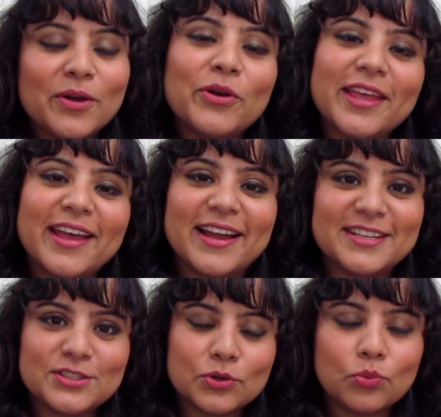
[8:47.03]
Okay,
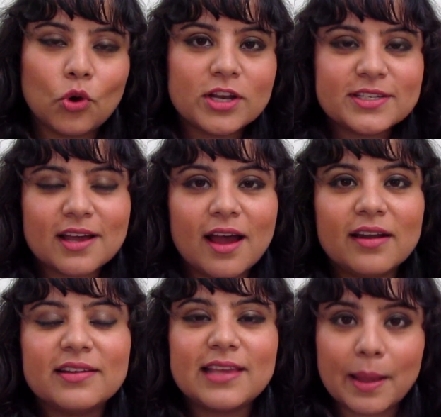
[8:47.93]
guys. So what
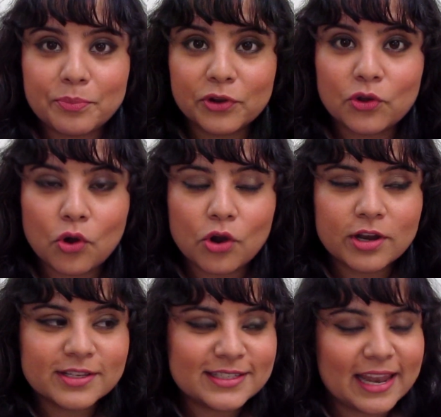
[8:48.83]
are
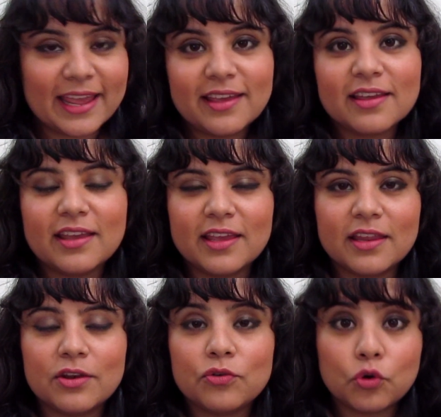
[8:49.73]
Capricorns like
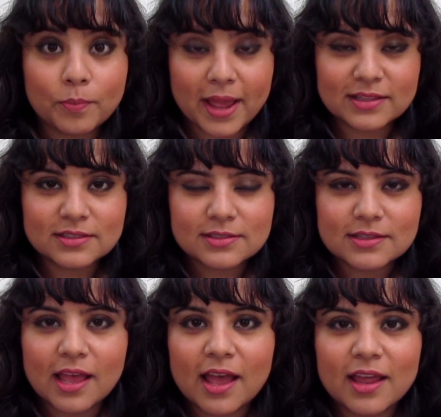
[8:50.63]
in romance
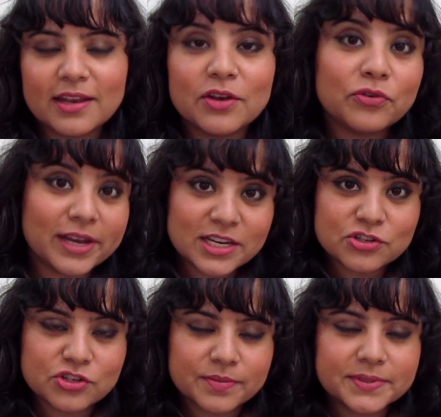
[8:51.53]
and in
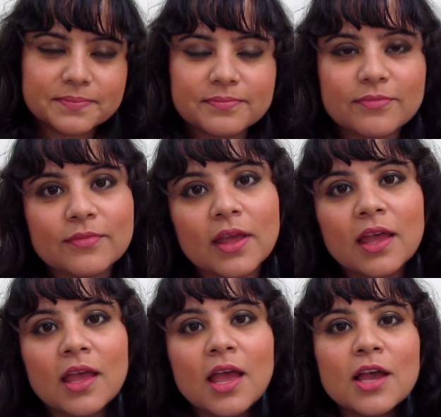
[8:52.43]
relationships?
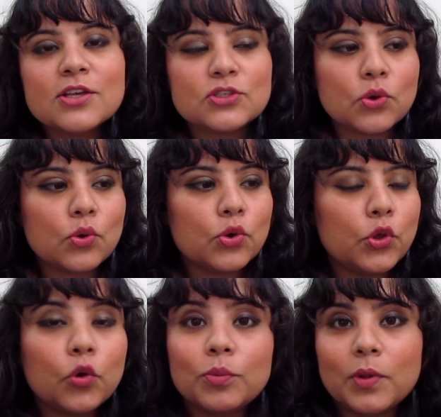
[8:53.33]
So
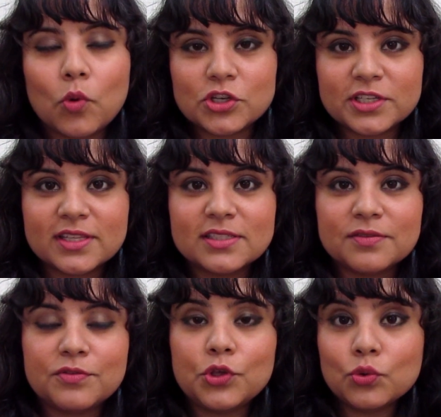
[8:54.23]
you could be watching this
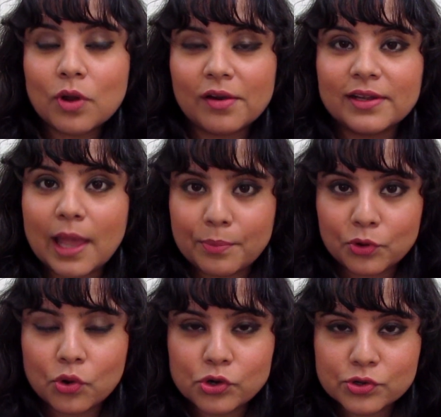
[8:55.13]
if you are a
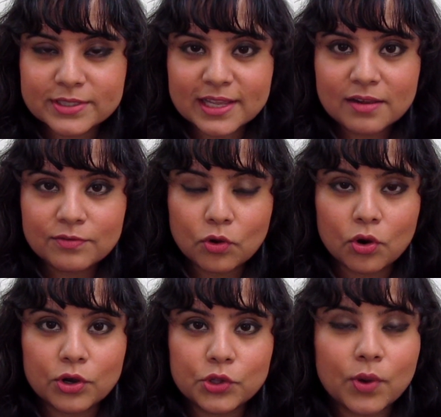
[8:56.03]
Capricorn yourself
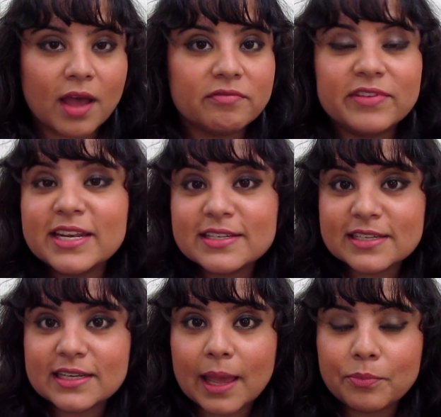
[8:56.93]
or you have Venus
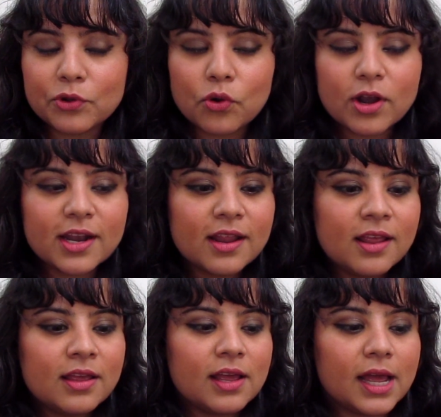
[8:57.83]
in Capricorn.
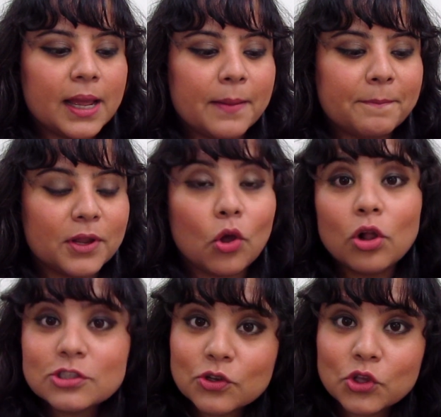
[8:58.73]
But
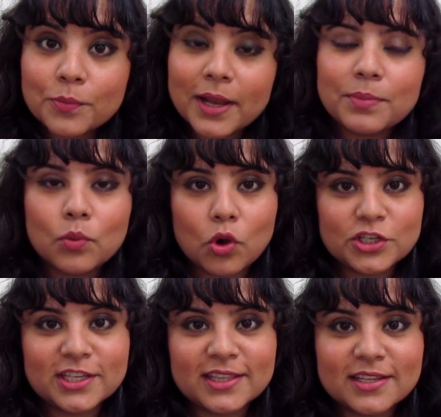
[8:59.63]
also you might be
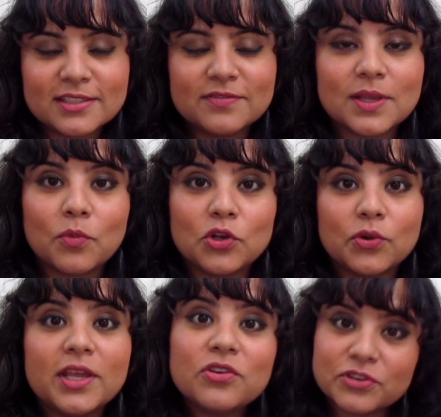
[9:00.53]
watching this if someone
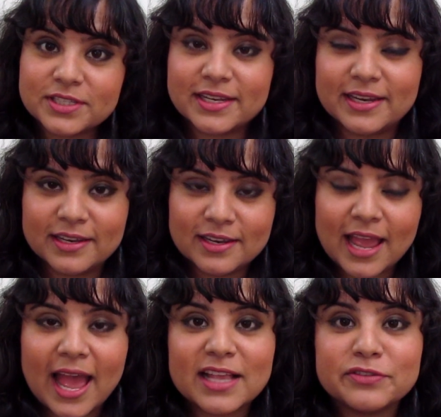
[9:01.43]
you're interested in
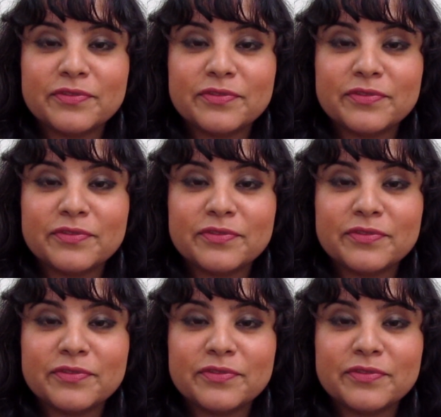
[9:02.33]
has